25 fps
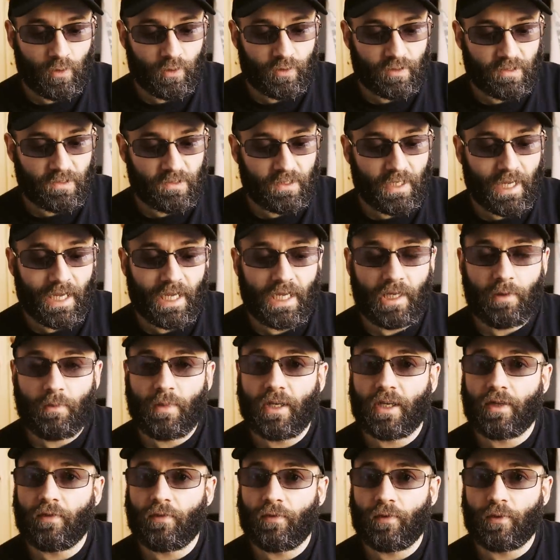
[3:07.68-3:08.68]
was
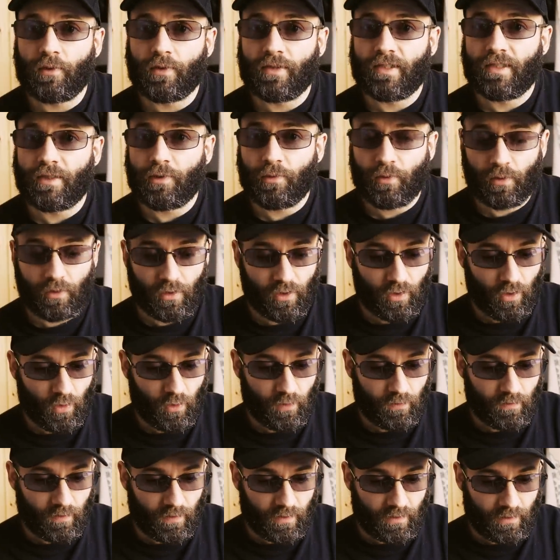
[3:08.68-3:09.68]
aiming for zero
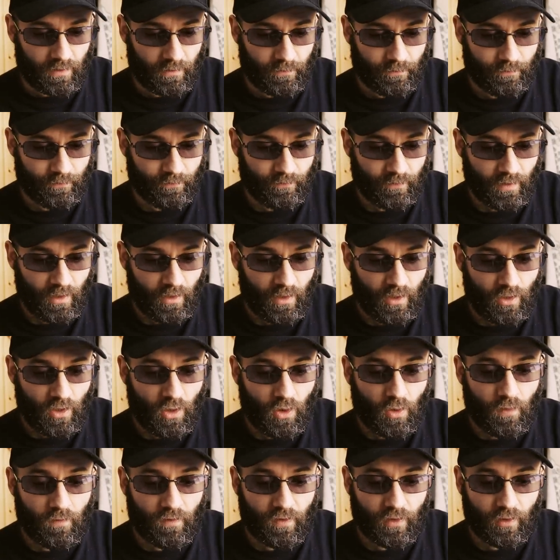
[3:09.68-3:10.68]
COVID.
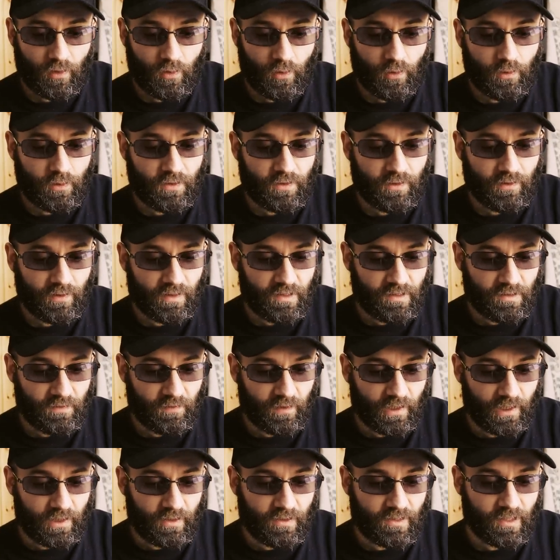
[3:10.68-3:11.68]
Over the course of this
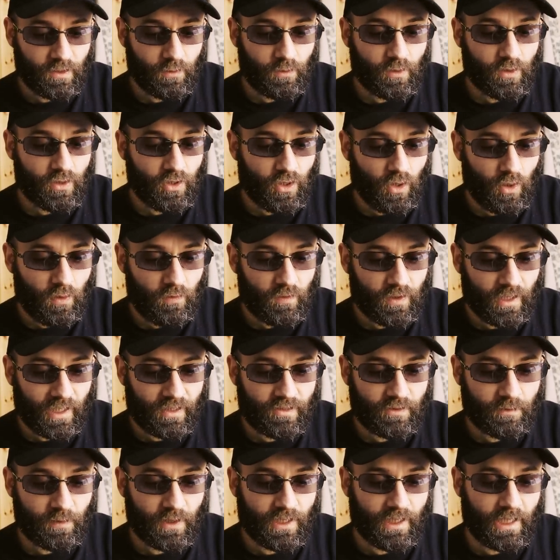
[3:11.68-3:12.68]
thing, zero COVID
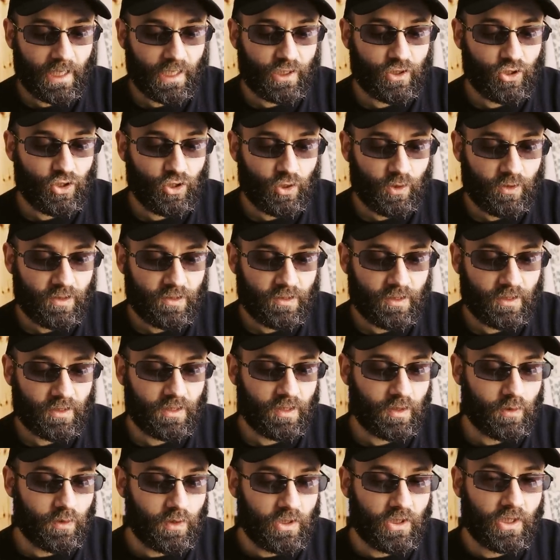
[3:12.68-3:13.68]
has been
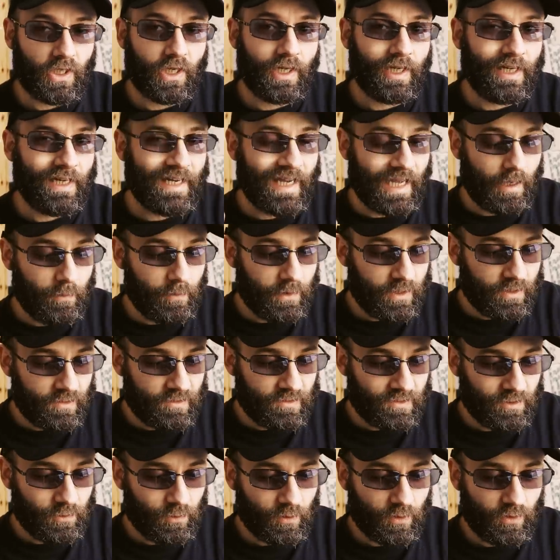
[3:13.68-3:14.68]
adjusted to dynamic
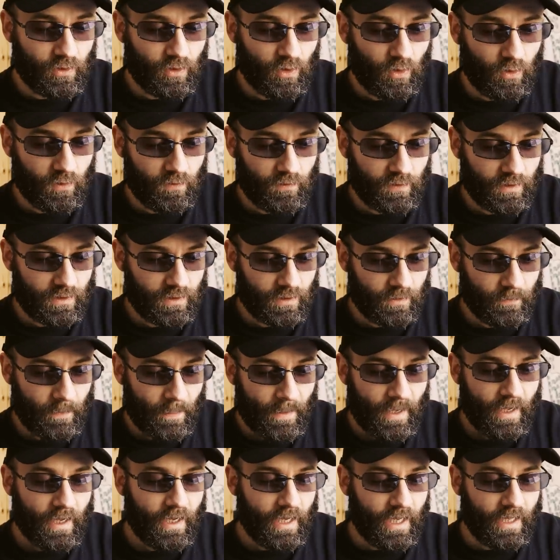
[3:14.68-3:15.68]
zero COVID,
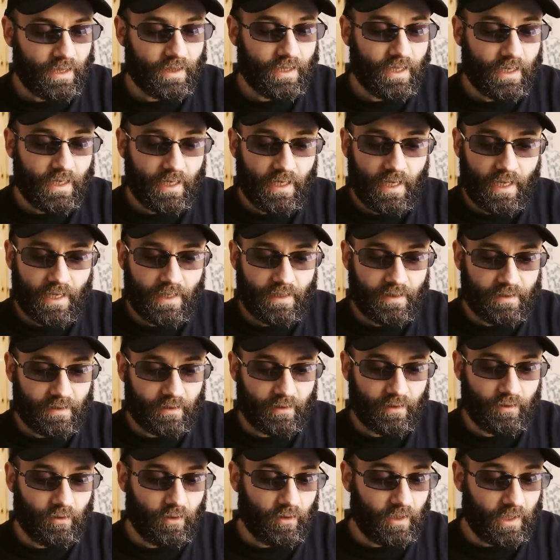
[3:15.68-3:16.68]
and then
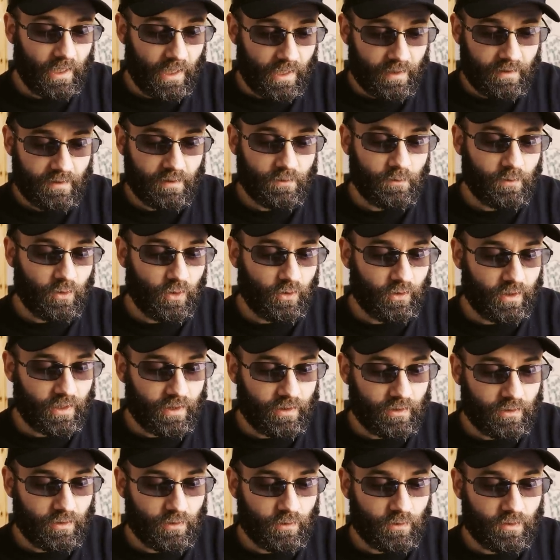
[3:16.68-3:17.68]
later on
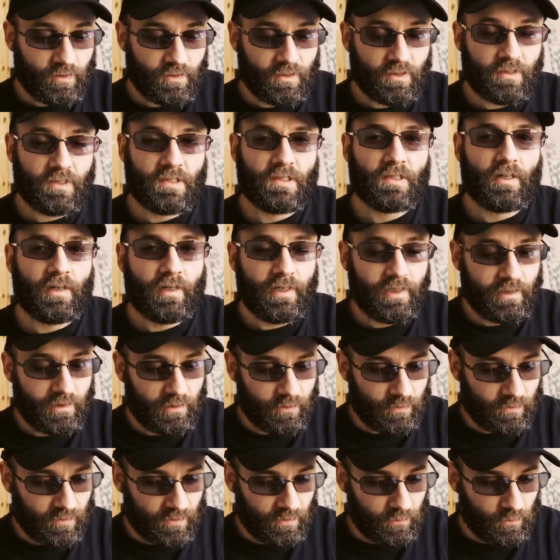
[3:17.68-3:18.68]
into
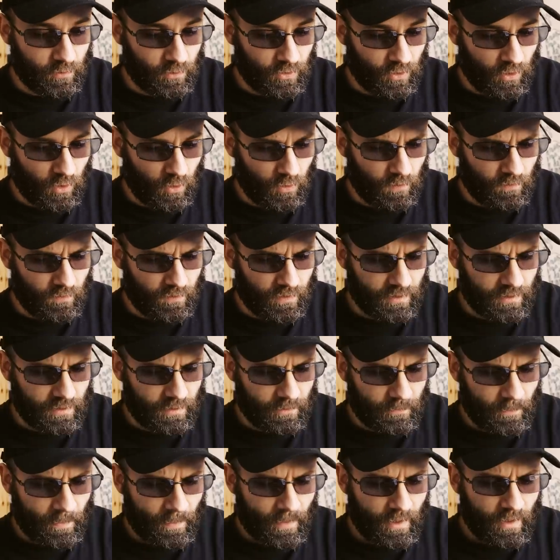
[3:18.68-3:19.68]
societal zero COVID,
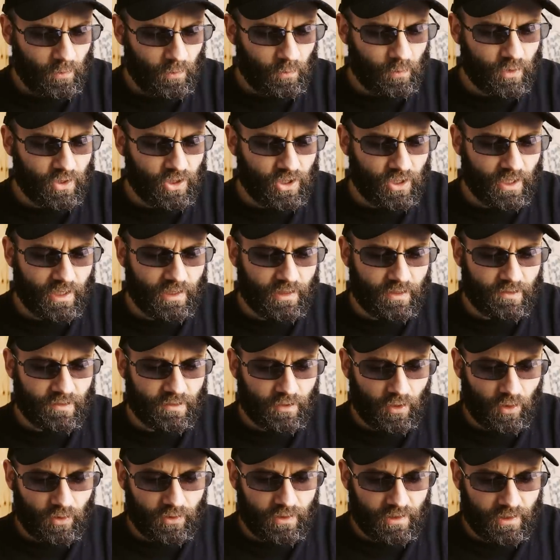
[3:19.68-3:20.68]
which in this
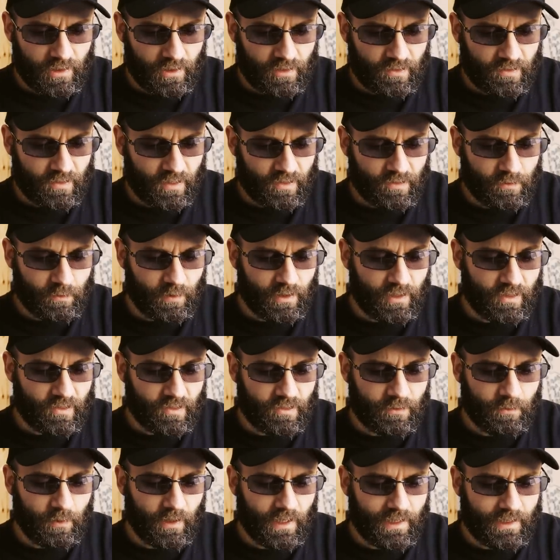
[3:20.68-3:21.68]
context has been
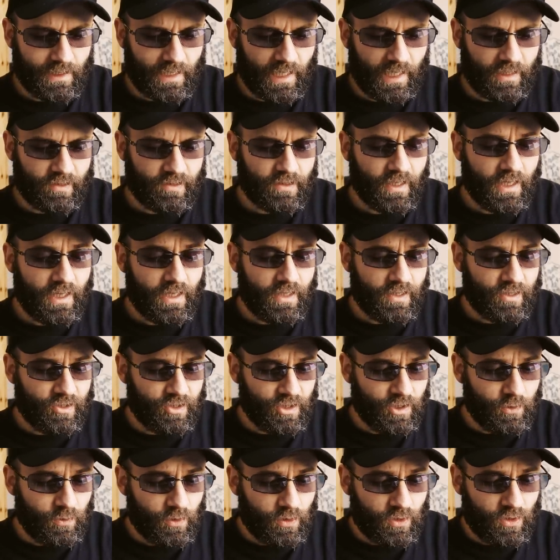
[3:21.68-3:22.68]
explained as
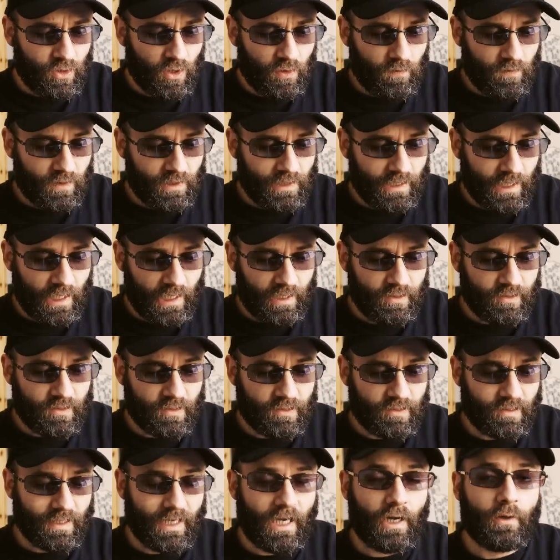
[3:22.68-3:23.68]
zero COVID
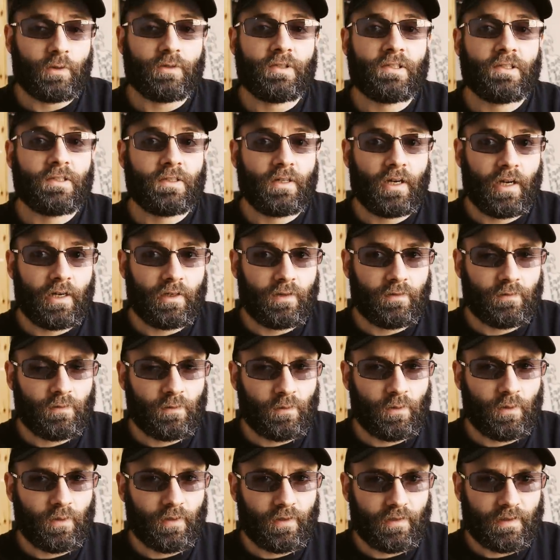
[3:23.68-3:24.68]
cases outside of
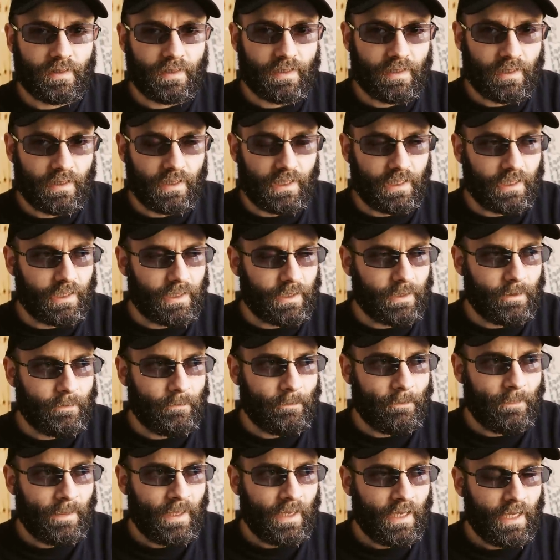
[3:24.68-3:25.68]
quarantine.
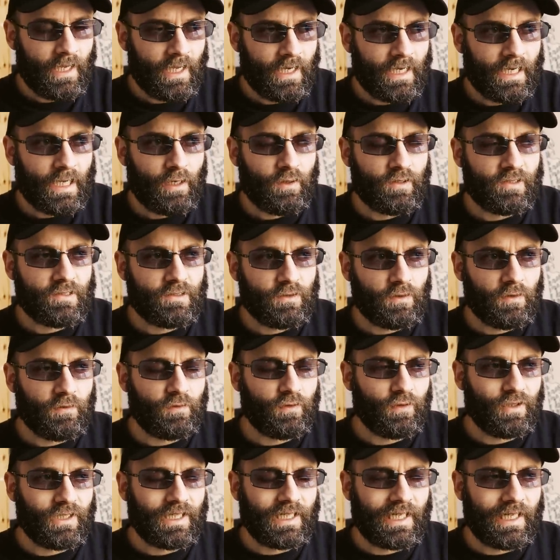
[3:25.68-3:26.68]
Now, it's not
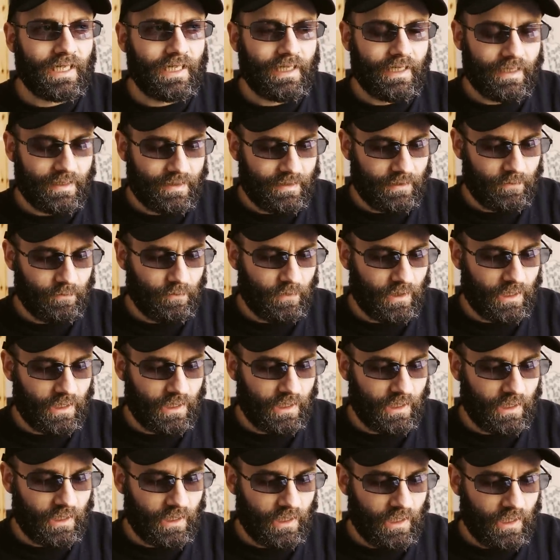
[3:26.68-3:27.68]
very clear to
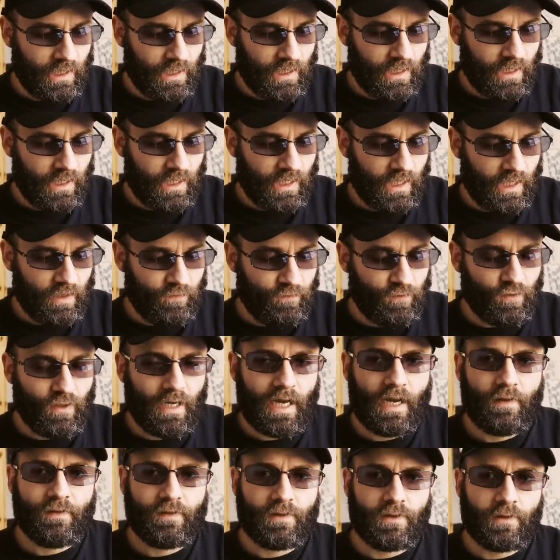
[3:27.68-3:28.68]
me if you
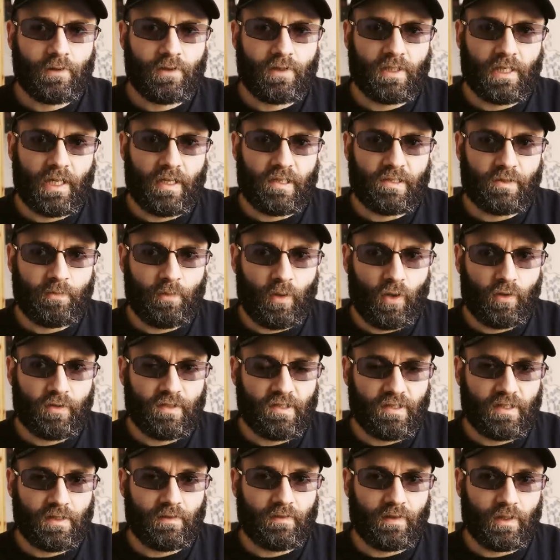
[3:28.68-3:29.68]
have to test
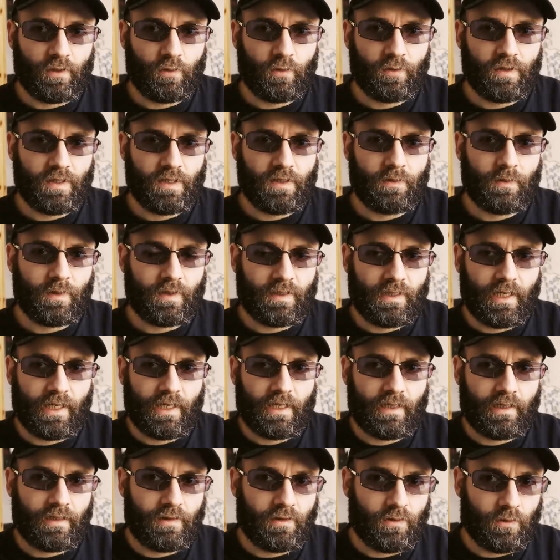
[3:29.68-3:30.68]
positive in order to be
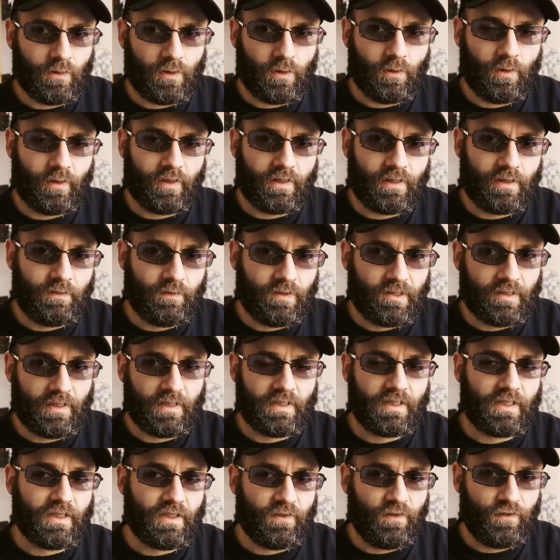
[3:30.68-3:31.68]
taken into a quarantine
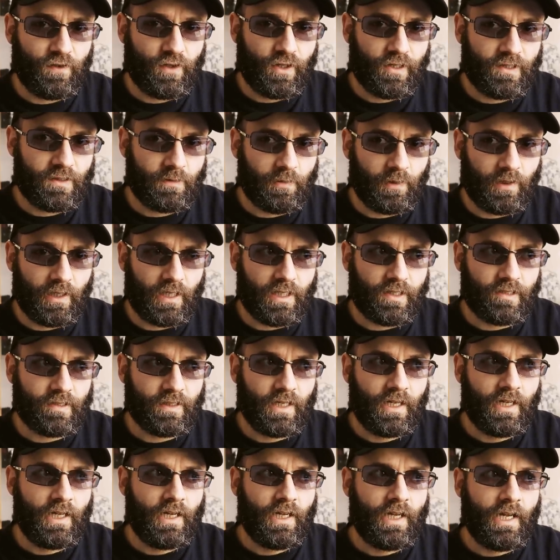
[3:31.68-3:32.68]
facility in the first
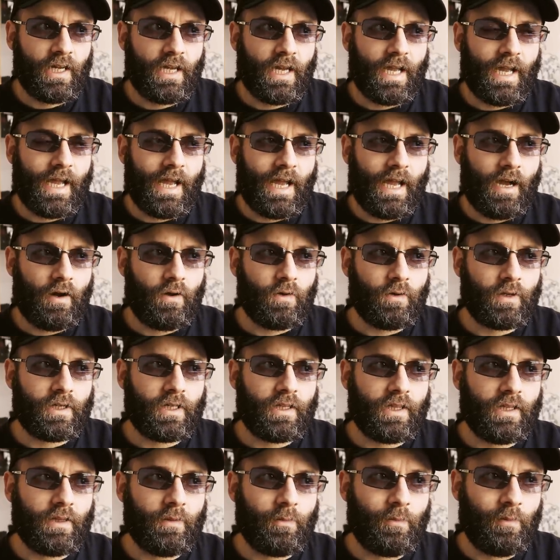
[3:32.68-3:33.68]
place, how
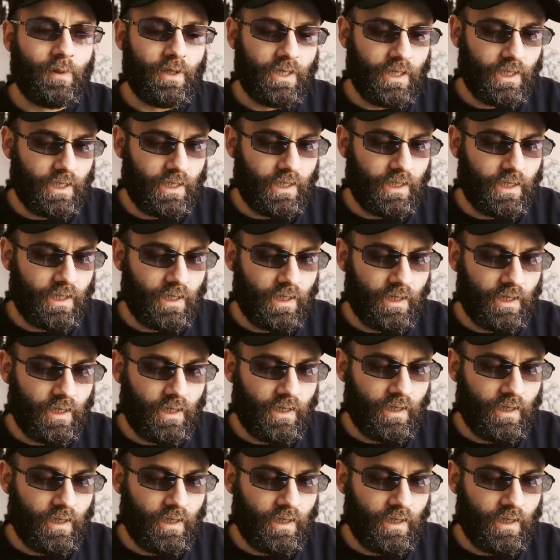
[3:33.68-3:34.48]
can there be